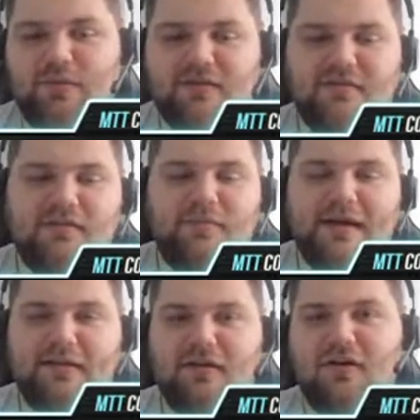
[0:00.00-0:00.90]
but still
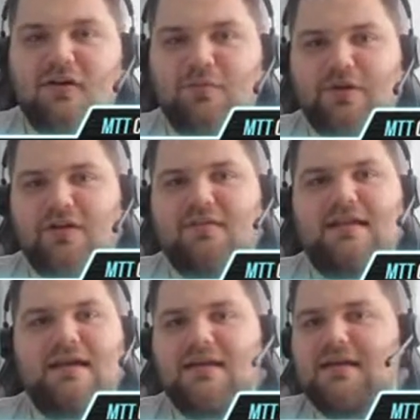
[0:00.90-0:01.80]
make the call because
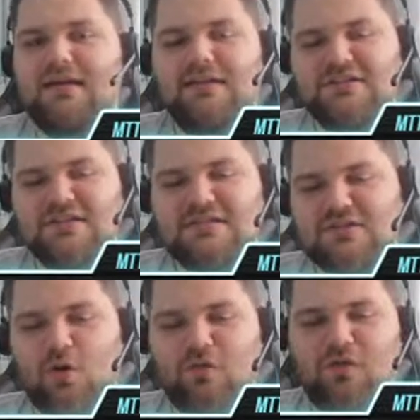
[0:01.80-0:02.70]
they just
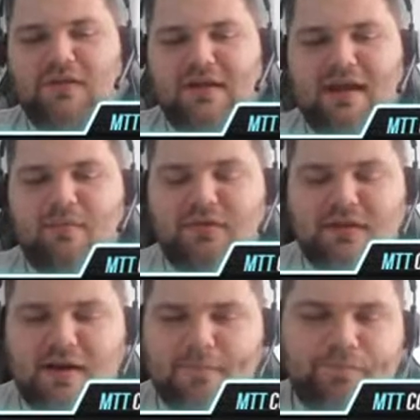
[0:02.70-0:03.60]
go for the gamble
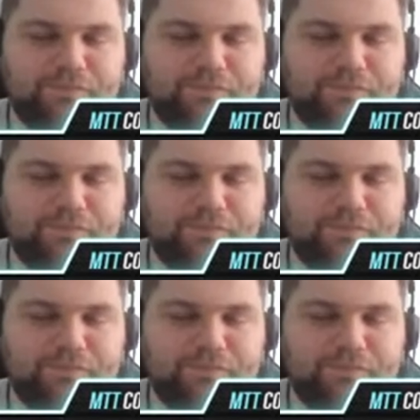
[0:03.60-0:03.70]
there.